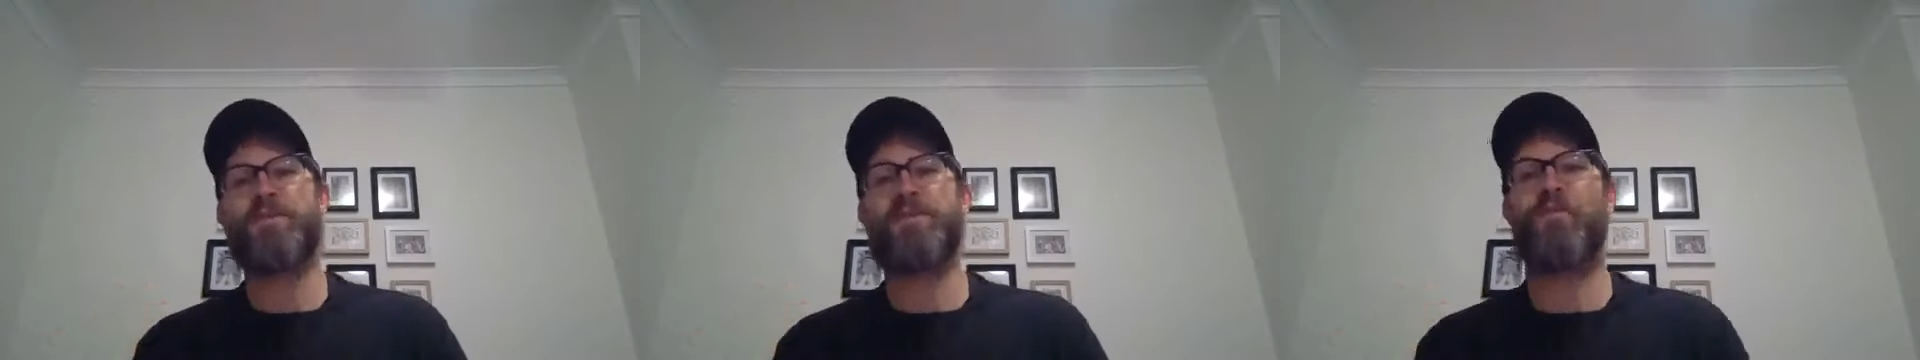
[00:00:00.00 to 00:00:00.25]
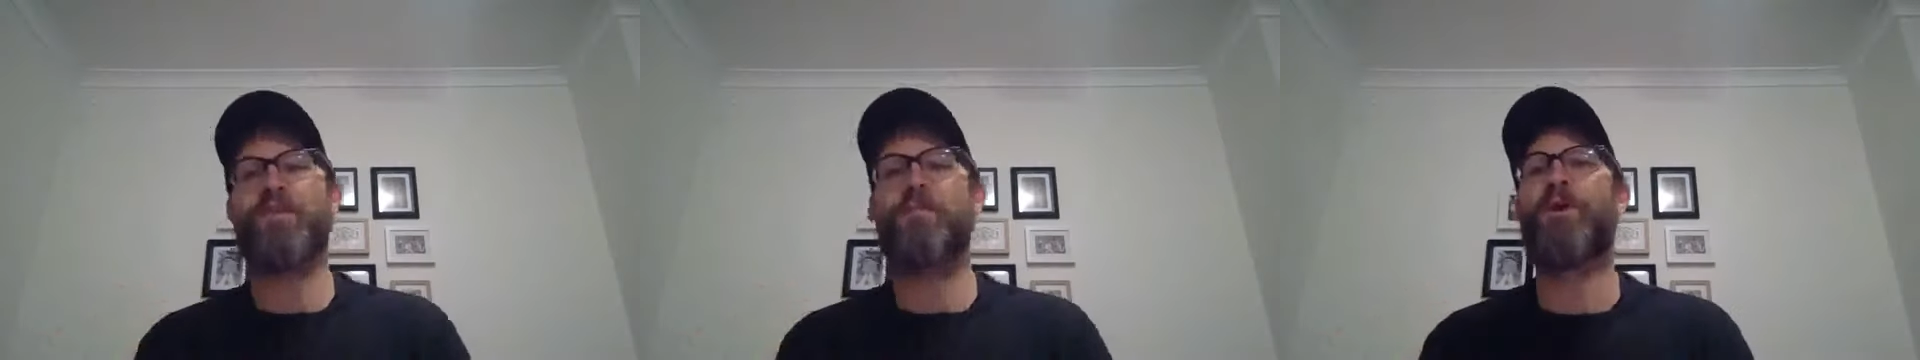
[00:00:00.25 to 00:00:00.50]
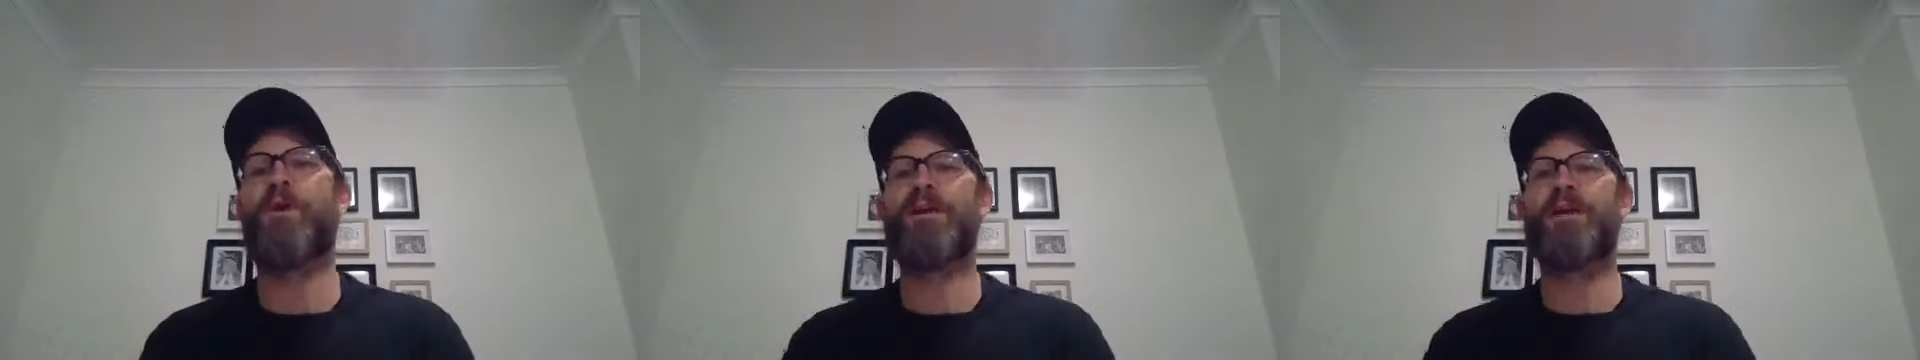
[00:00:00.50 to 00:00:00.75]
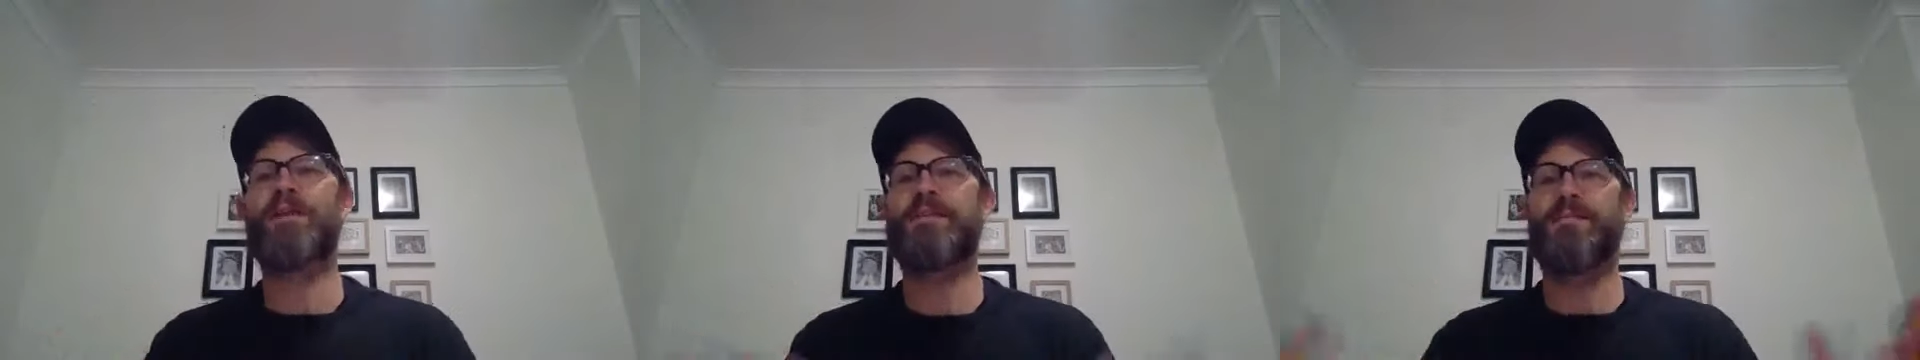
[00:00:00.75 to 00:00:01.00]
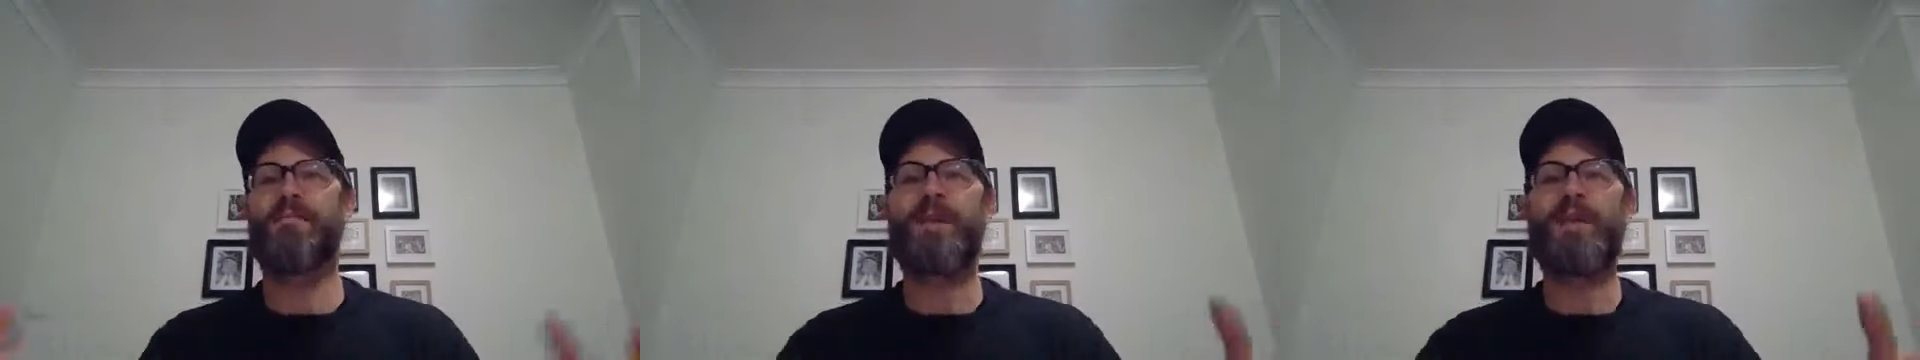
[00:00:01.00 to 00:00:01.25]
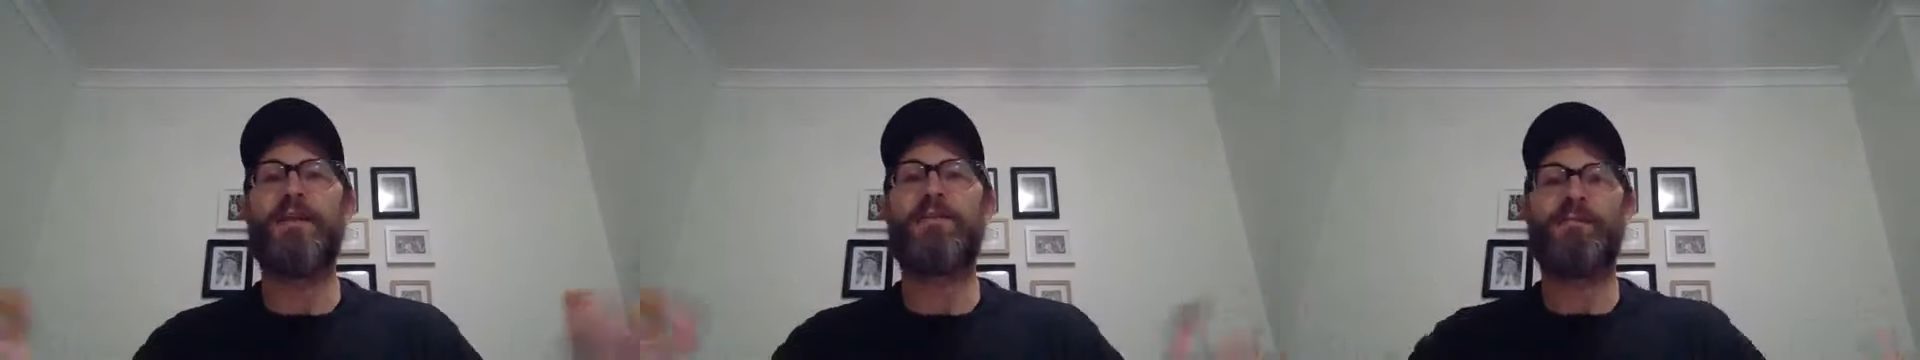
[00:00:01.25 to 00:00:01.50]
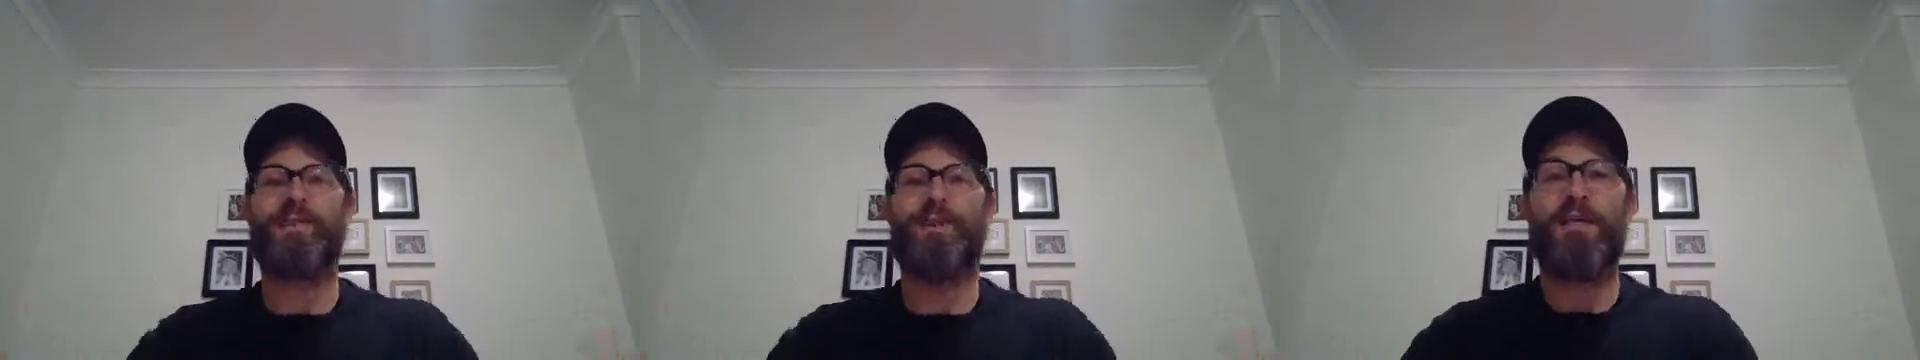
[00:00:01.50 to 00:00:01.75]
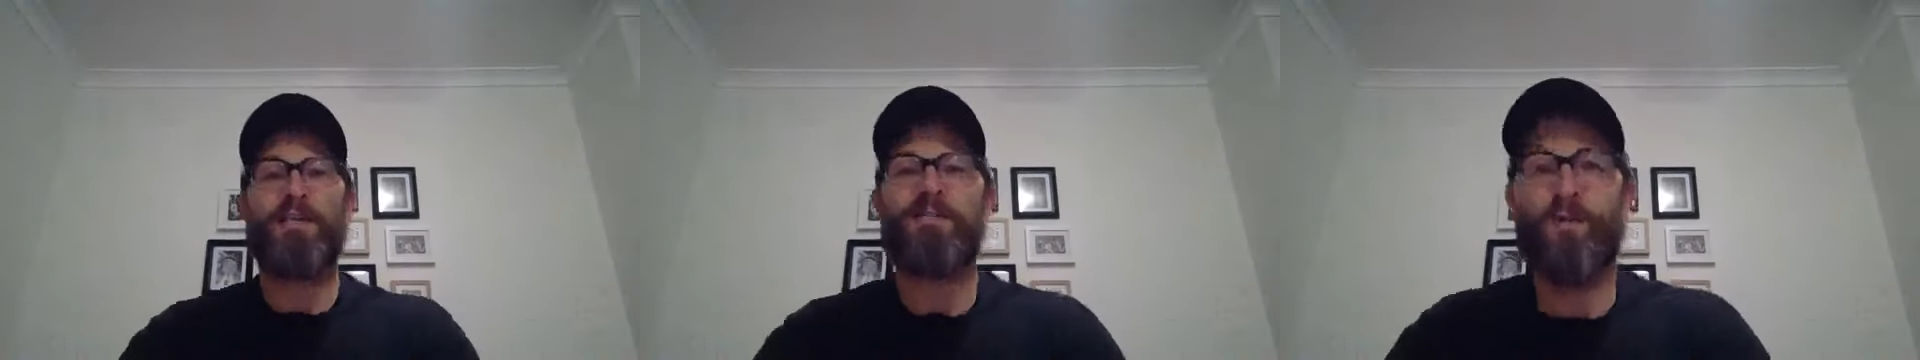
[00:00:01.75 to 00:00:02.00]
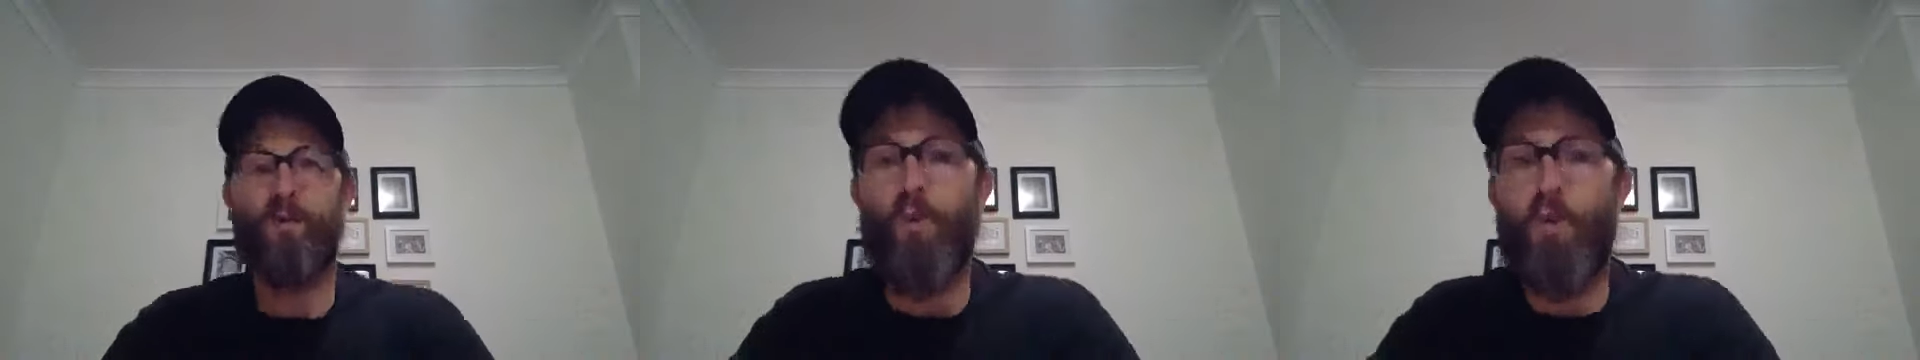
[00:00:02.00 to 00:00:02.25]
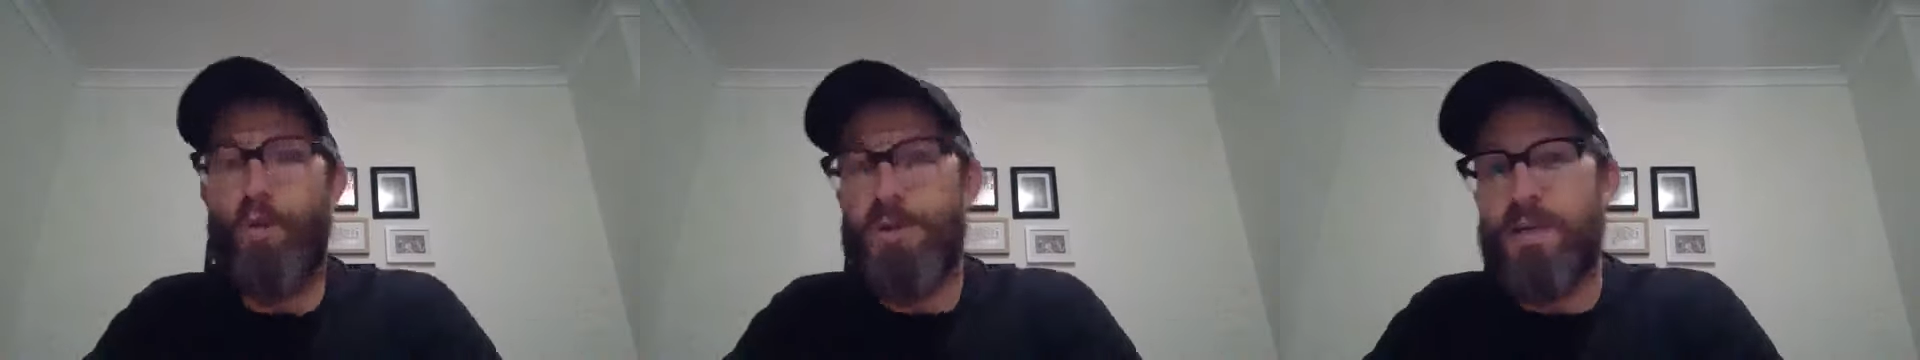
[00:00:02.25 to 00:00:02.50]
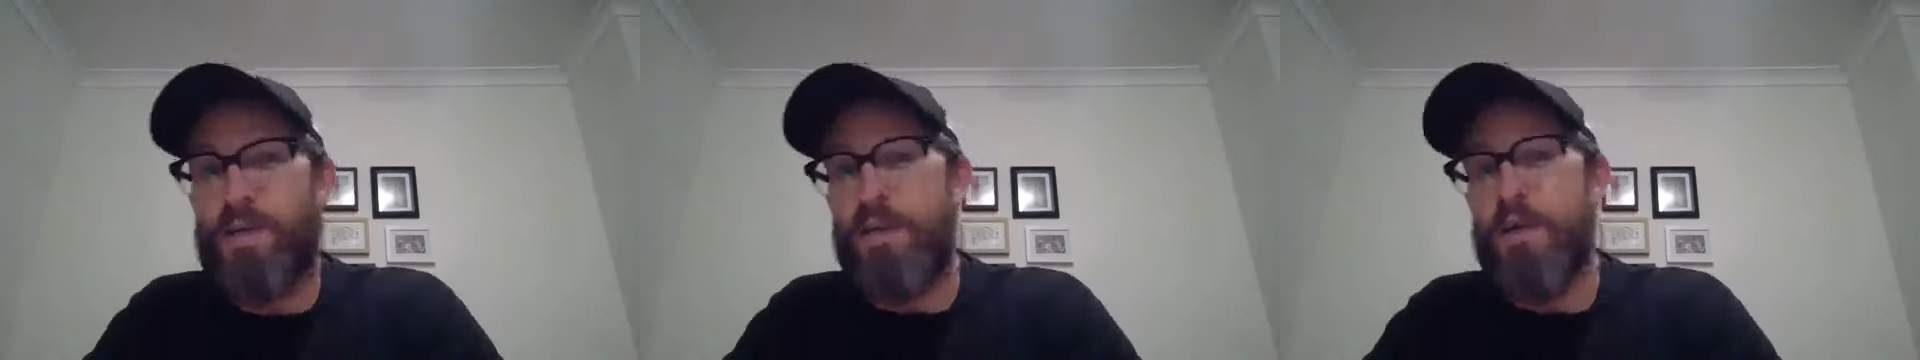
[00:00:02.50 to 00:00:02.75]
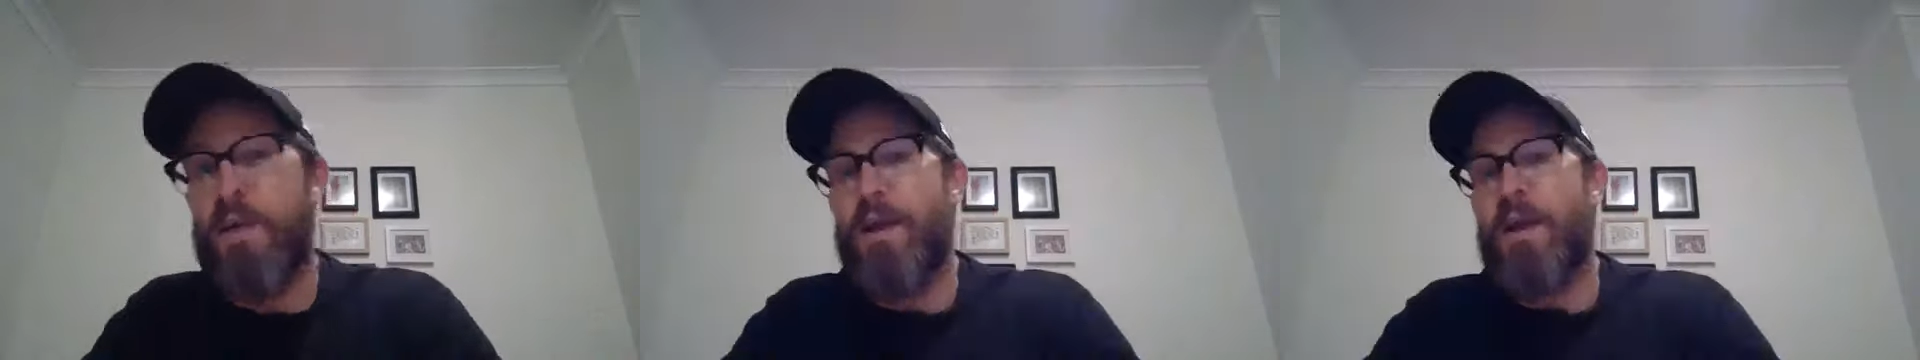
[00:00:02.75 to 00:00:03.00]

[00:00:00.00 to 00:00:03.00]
it's called The Body's Many Cries for Water,